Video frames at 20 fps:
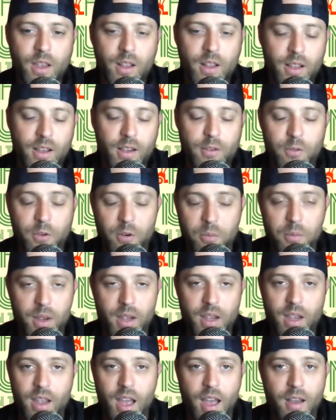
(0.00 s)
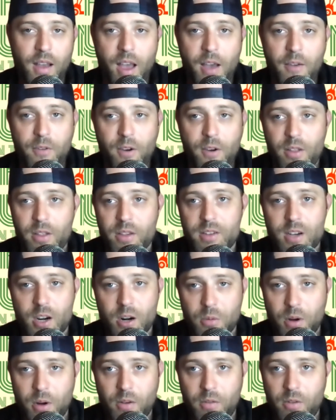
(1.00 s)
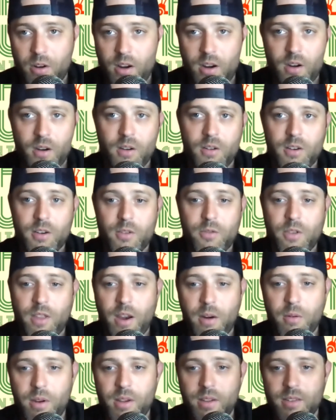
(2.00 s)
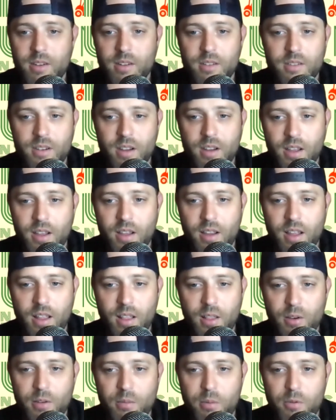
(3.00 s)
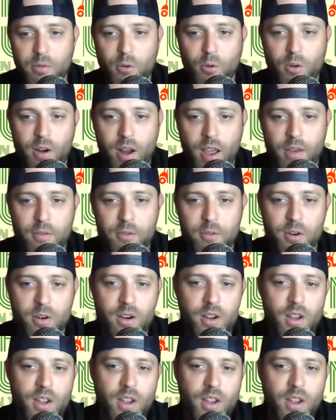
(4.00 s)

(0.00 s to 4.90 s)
least for me, I follow this tournament every year just for that reason. I look before and after.